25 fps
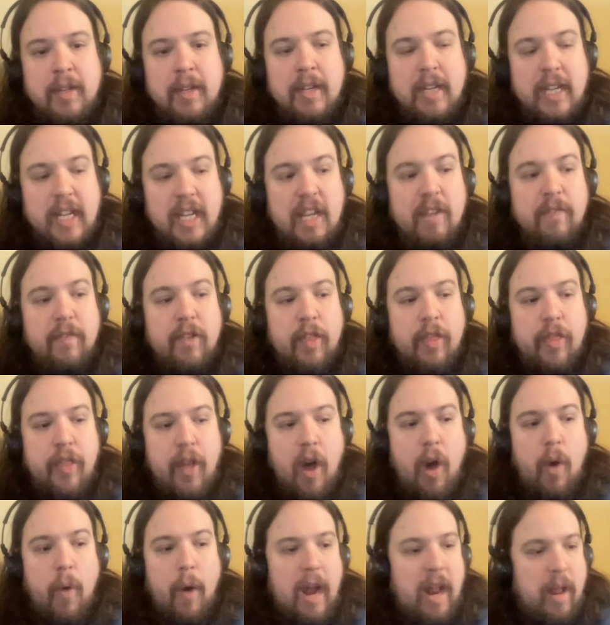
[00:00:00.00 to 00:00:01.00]
even
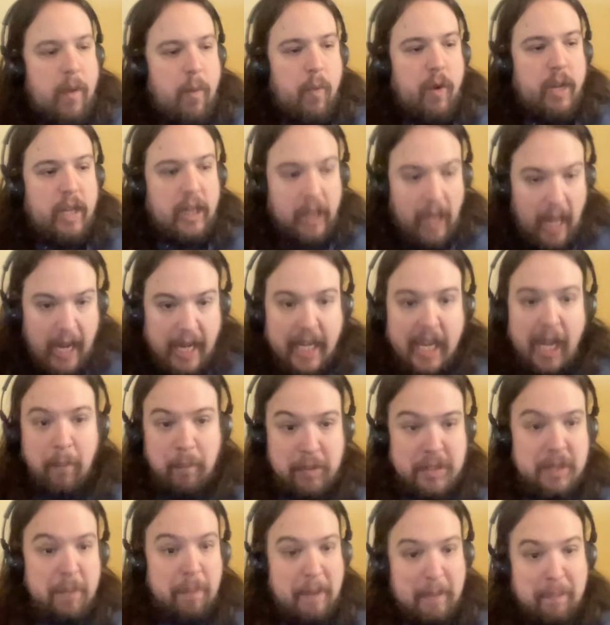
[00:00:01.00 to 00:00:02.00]
though I would like
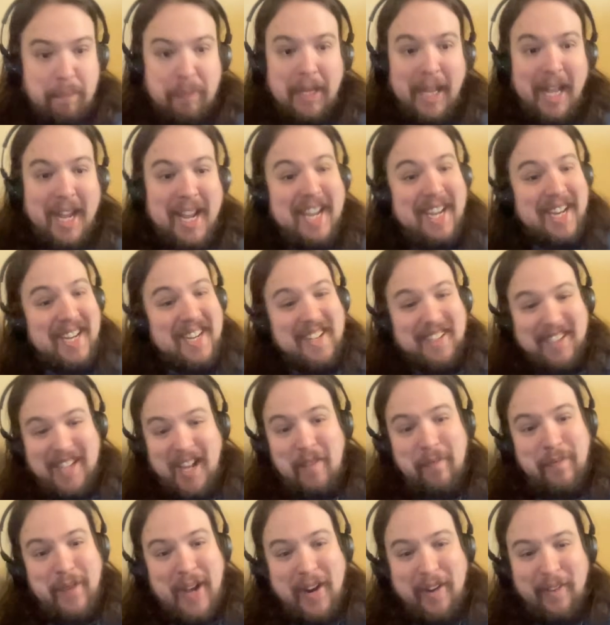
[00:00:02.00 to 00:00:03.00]
him to be playing a
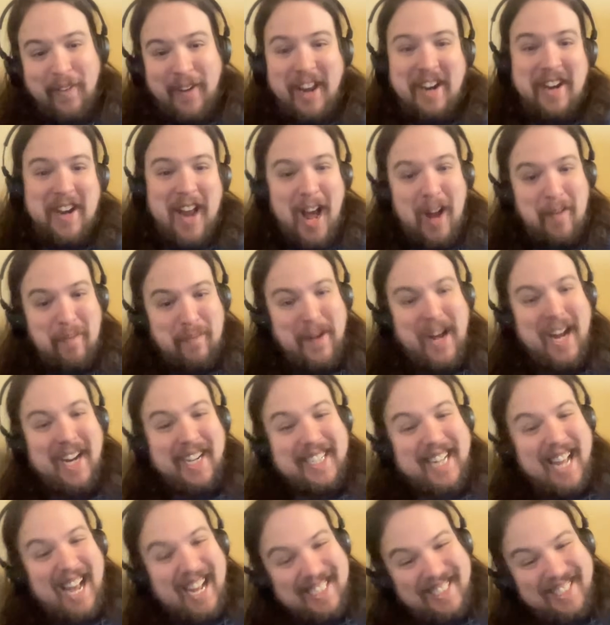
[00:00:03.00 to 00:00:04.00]
lot better and not
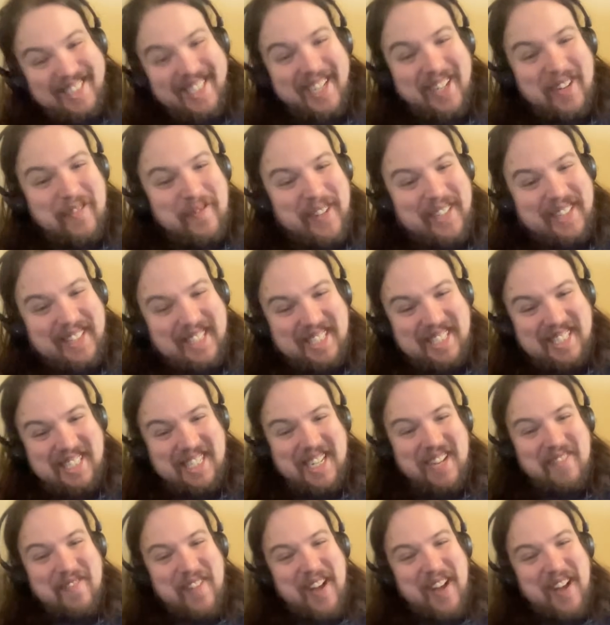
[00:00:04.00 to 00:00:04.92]
podcasting about the team